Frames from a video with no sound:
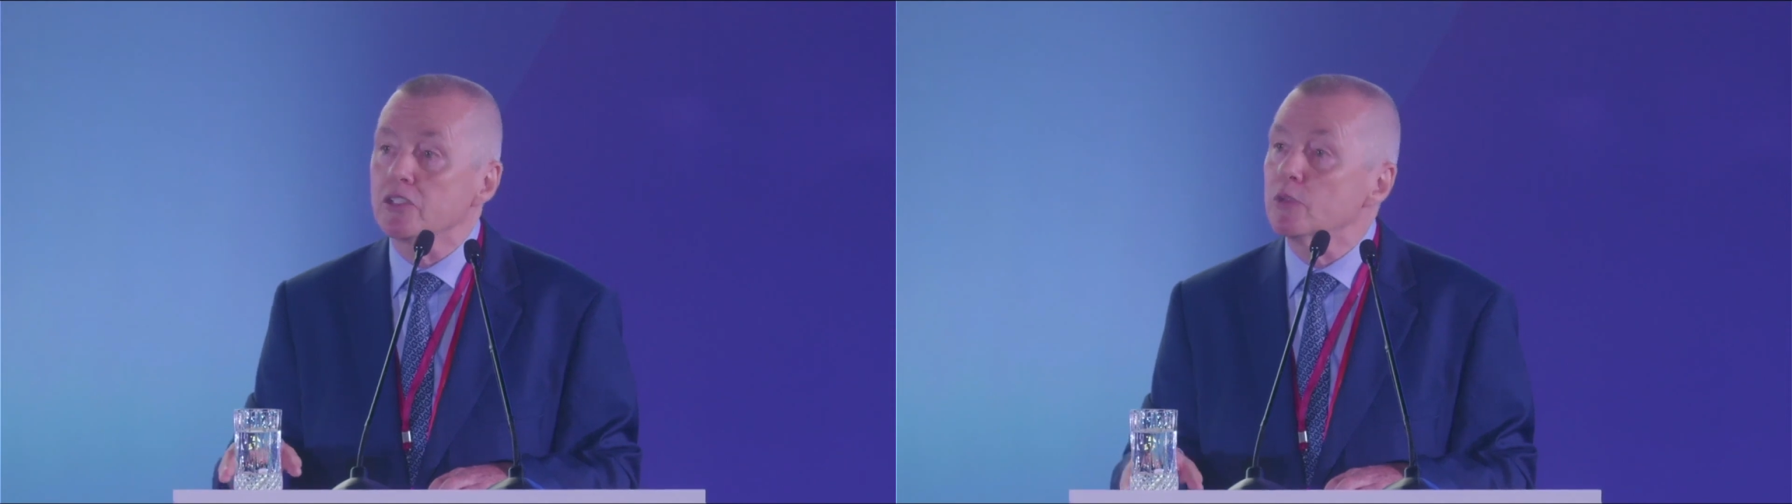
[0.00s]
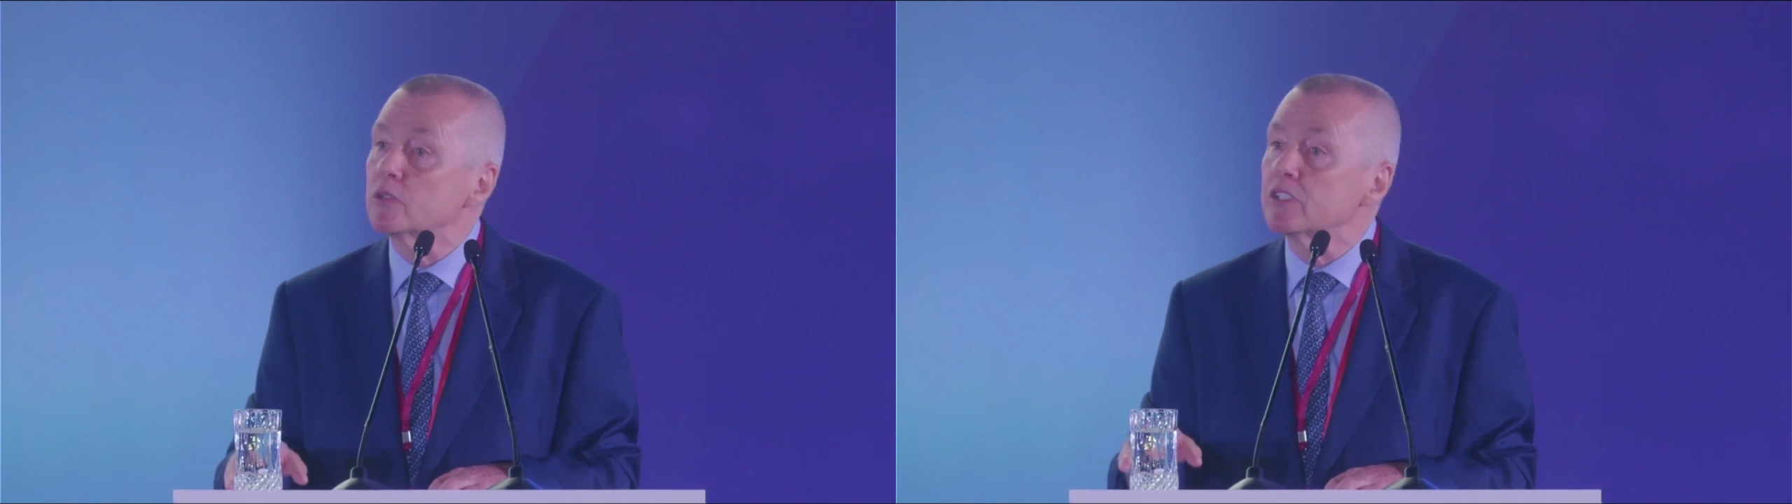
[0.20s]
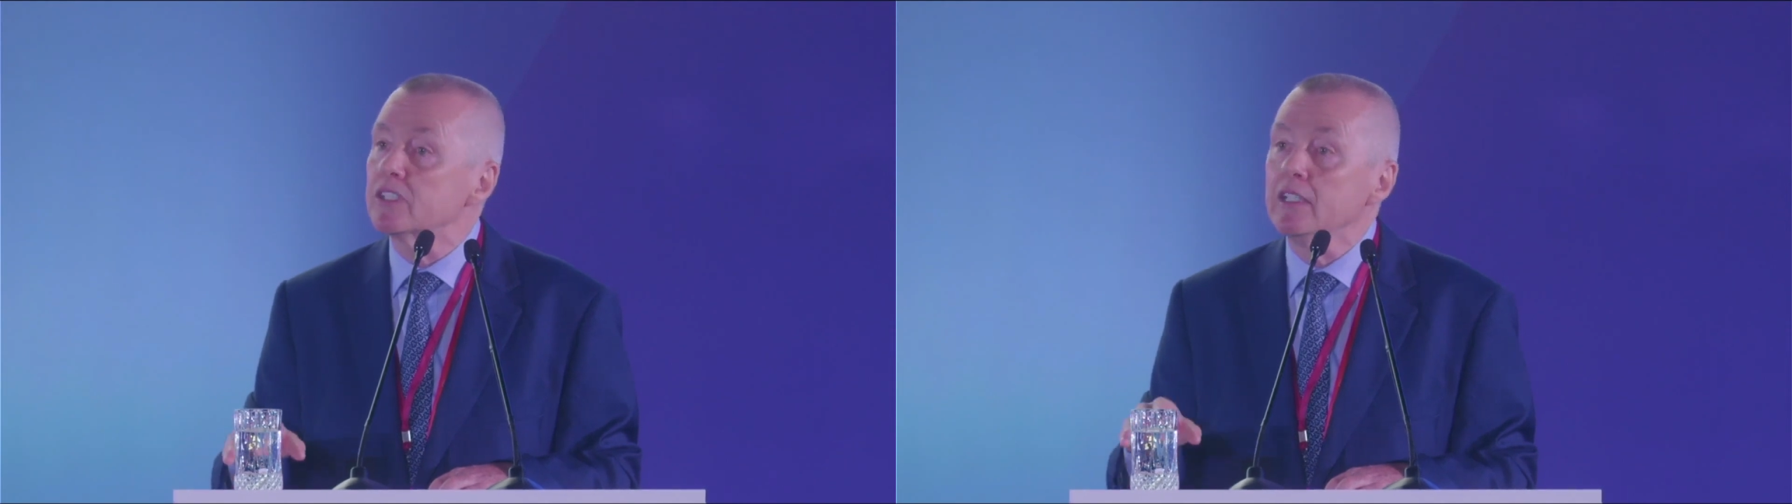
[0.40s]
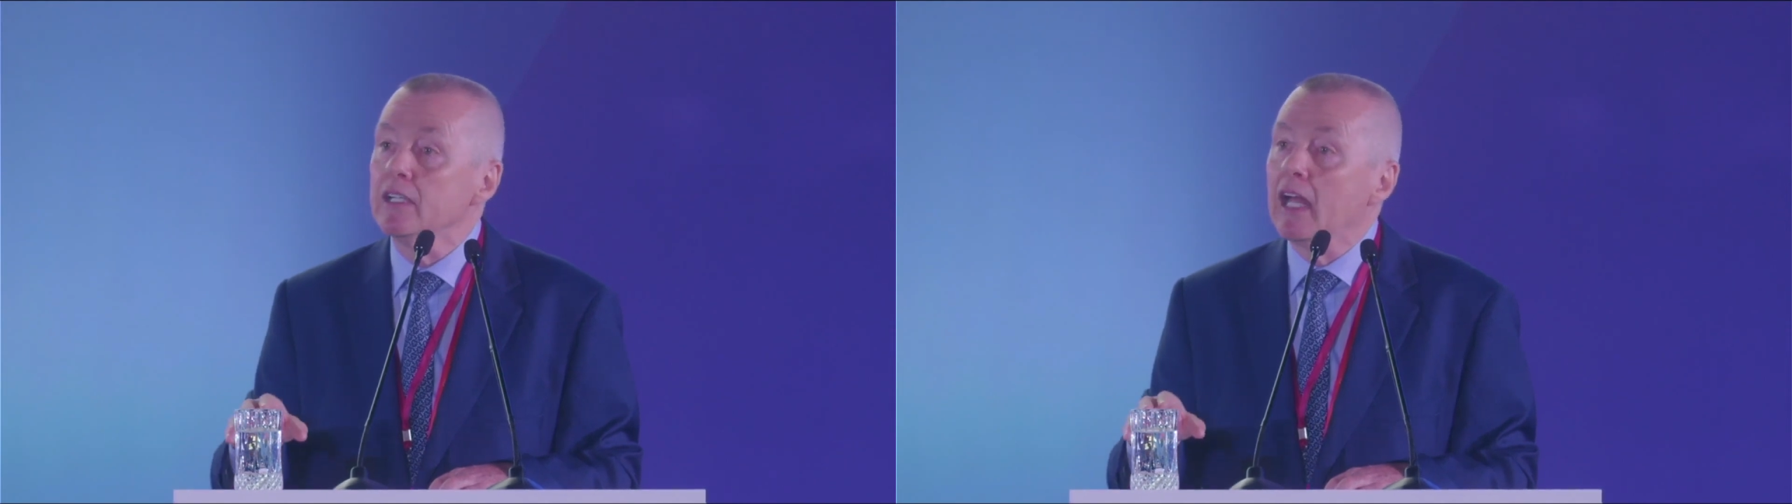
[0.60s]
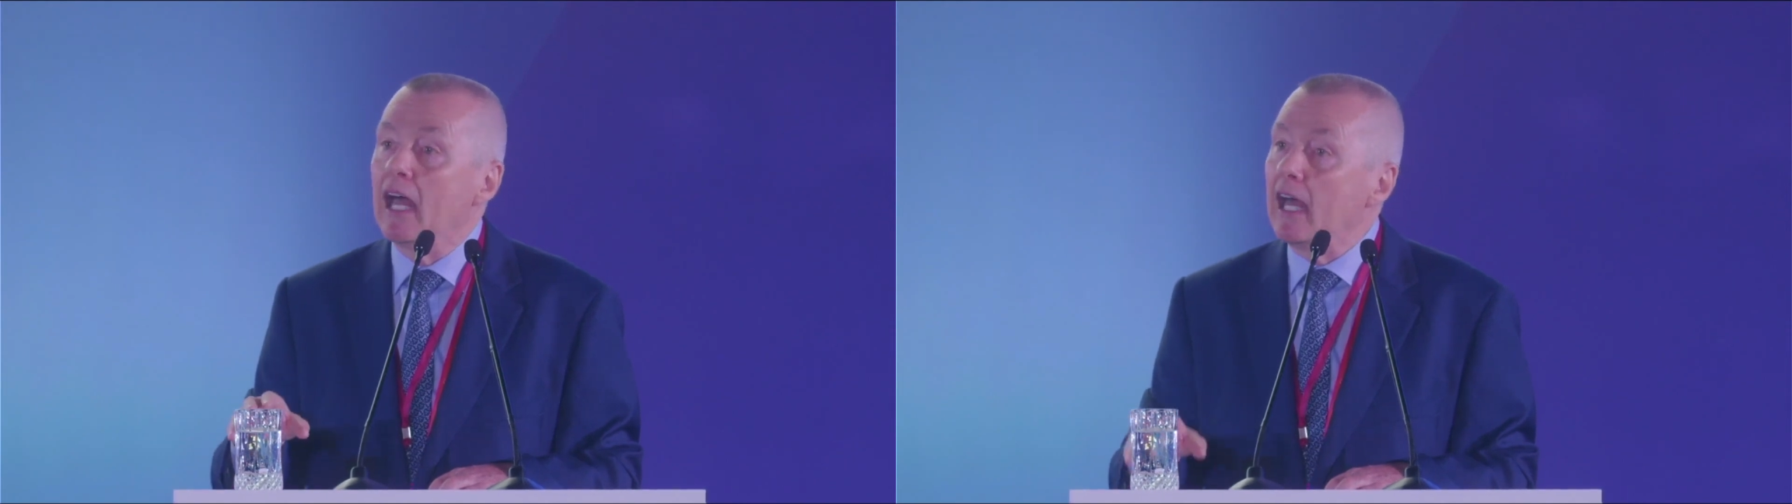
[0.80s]
Djibouti,
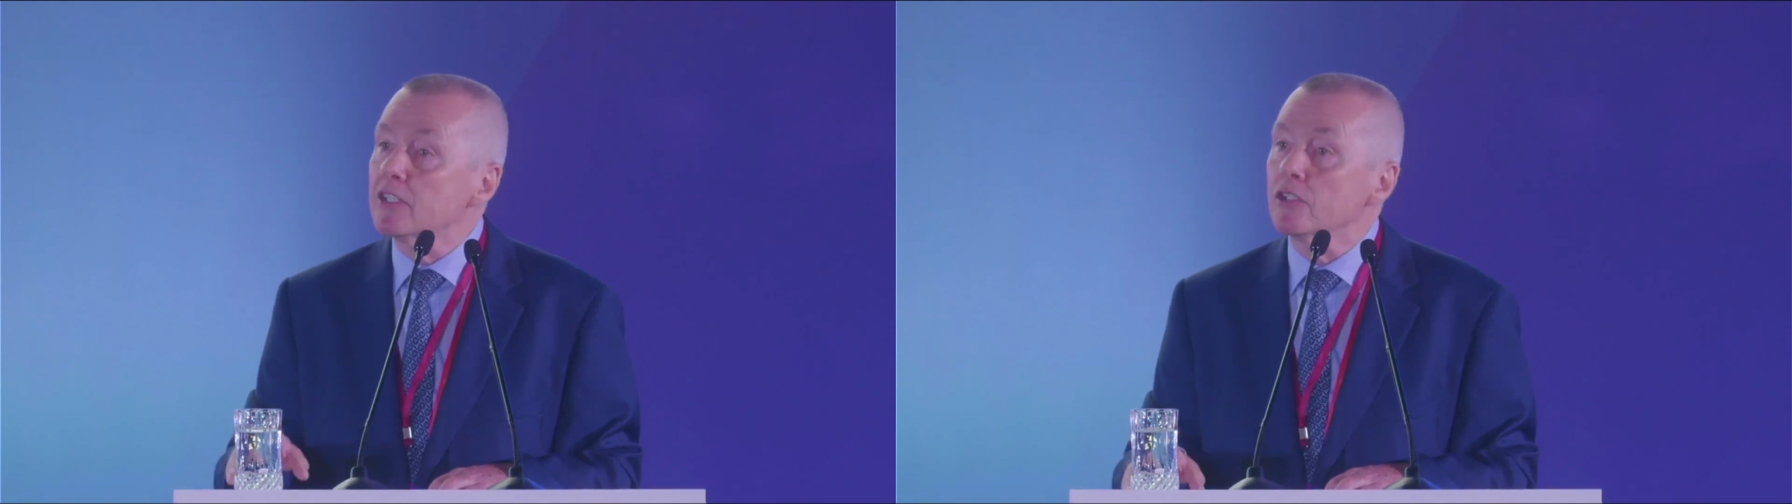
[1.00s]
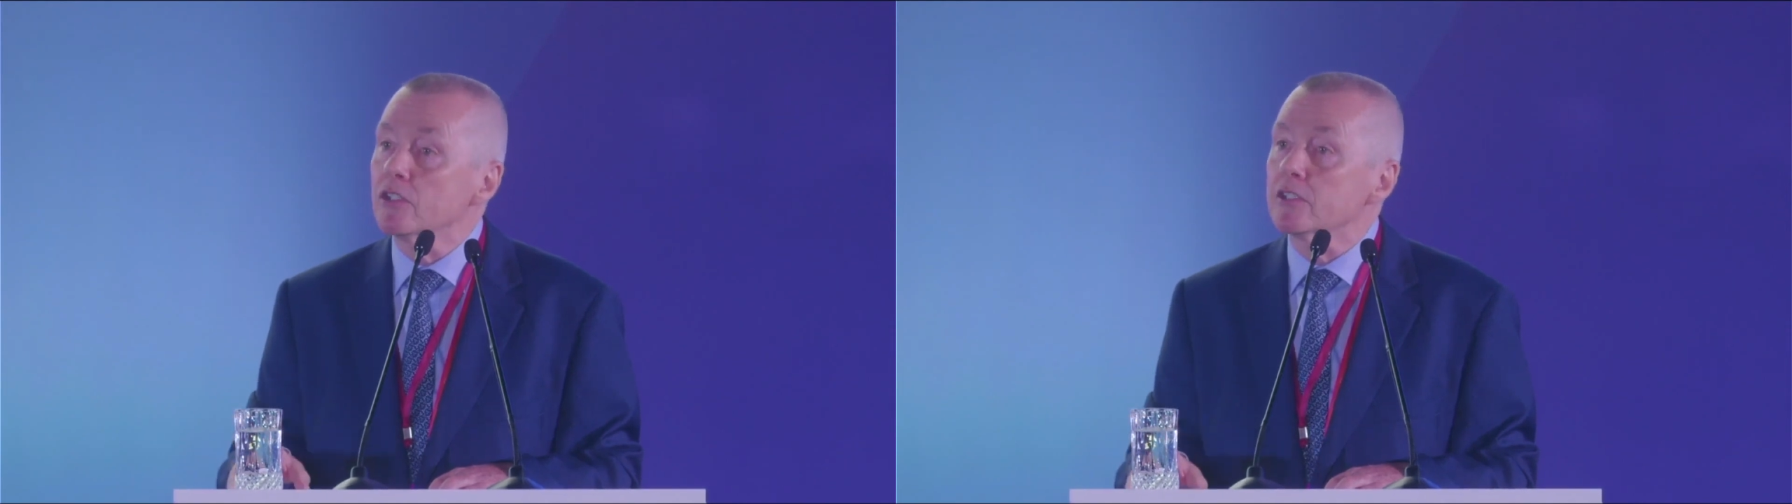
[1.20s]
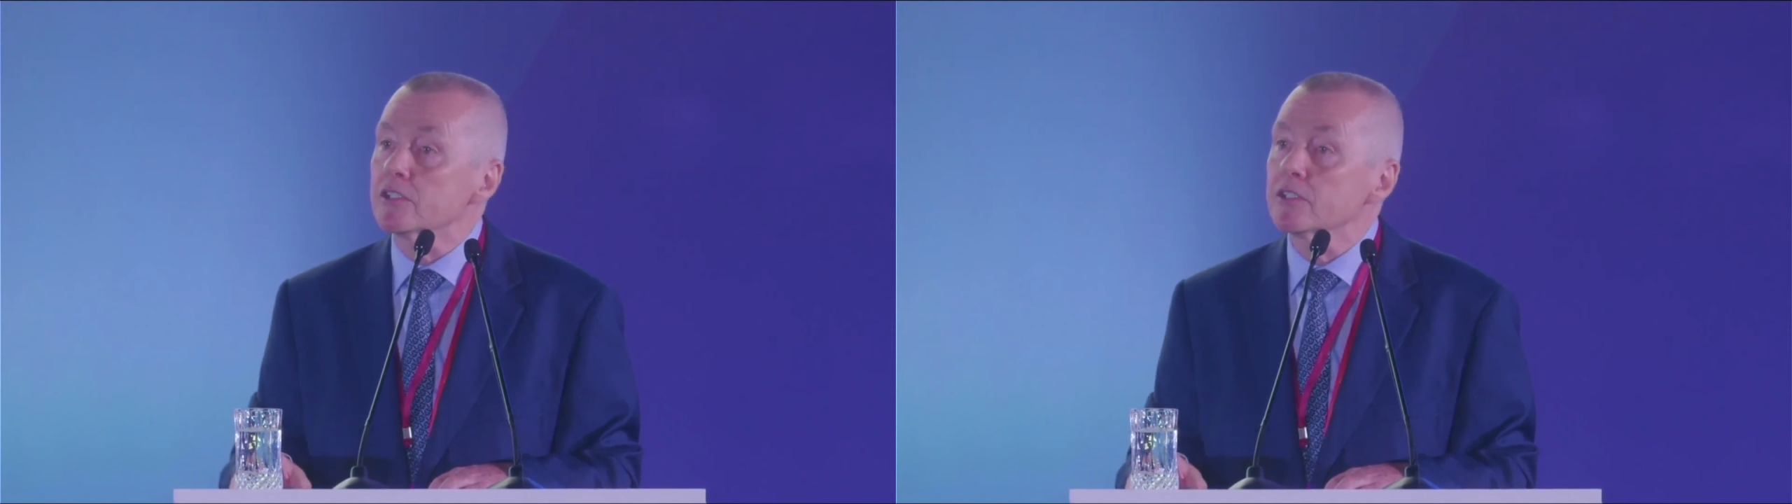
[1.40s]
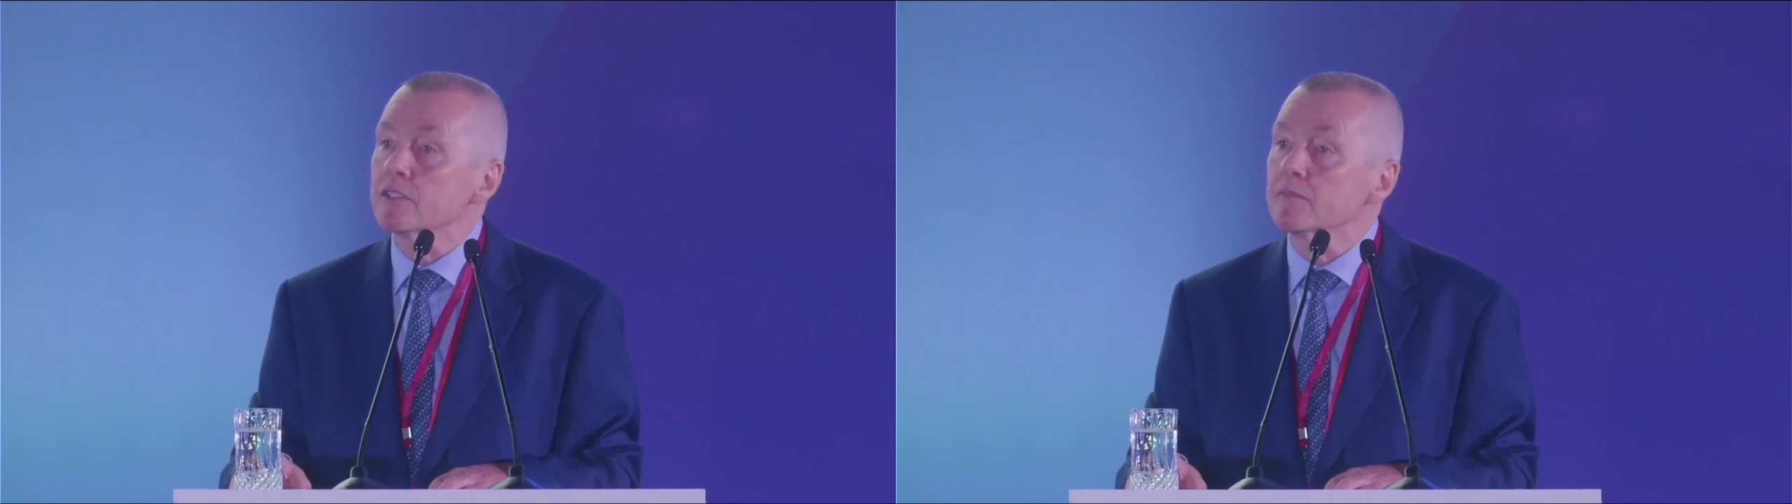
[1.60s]
and others.